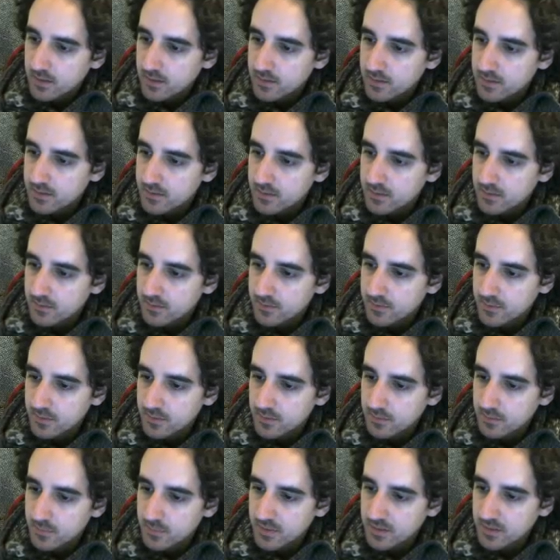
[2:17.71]
Let's see if
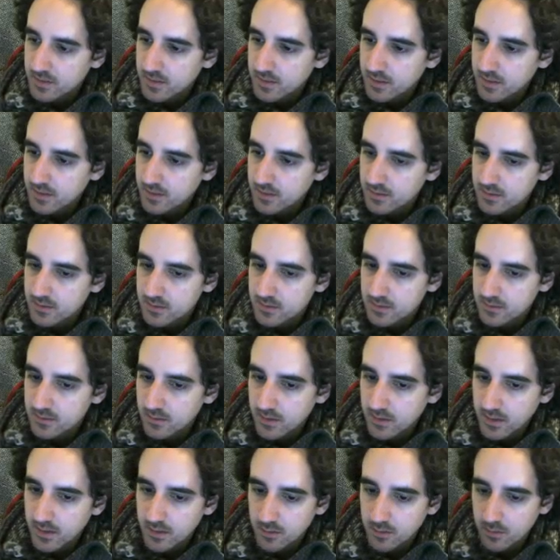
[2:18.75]
it maintains.
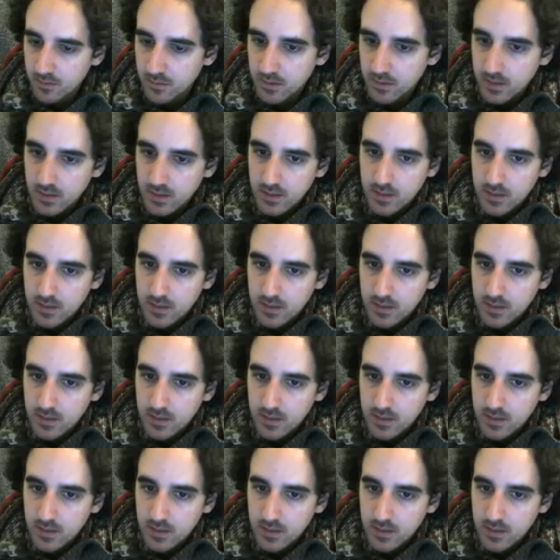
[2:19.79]
Okay, cool.